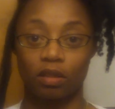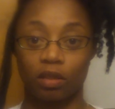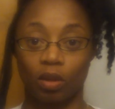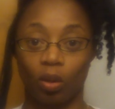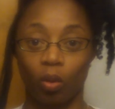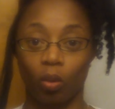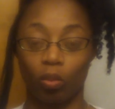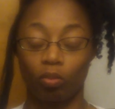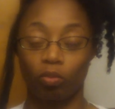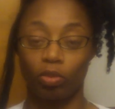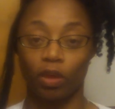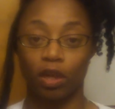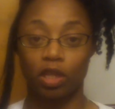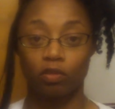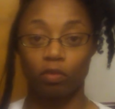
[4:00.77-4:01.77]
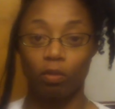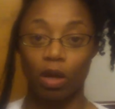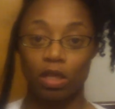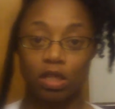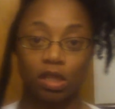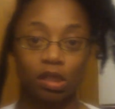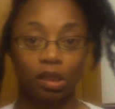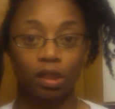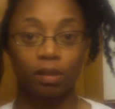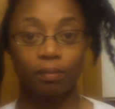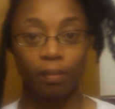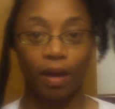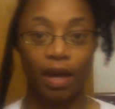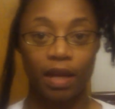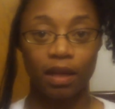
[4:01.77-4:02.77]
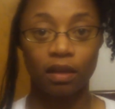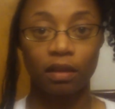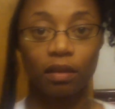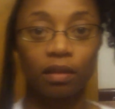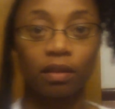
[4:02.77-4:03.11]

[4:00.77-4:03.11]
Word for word: So thanks for watching. Bye.